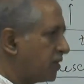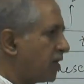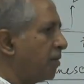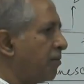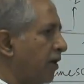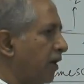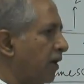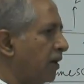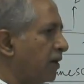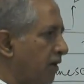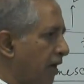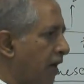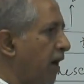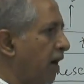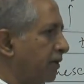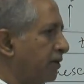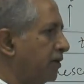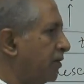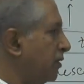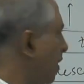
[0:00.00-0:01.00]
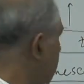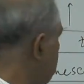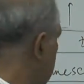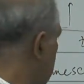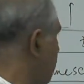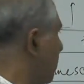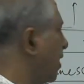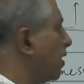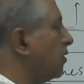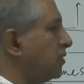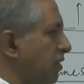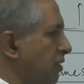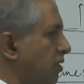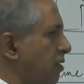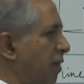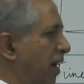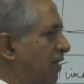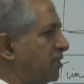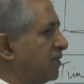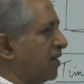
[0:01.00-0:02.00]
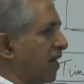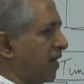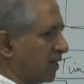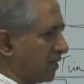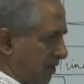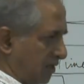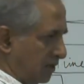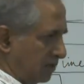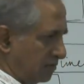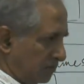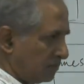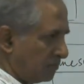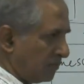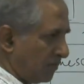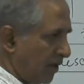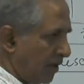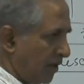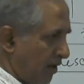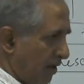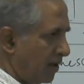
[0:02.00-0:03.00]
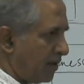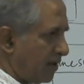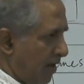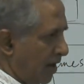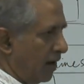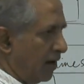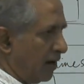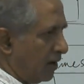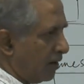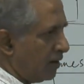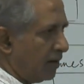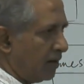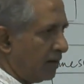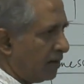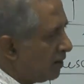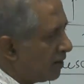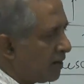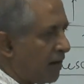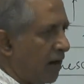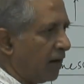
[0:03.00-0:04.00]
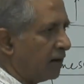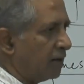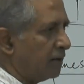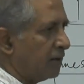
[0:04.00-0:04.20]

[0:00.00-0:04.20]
coming, yeah, no, not coming out. This is a batch reactor. Achha, yeah. Yeah.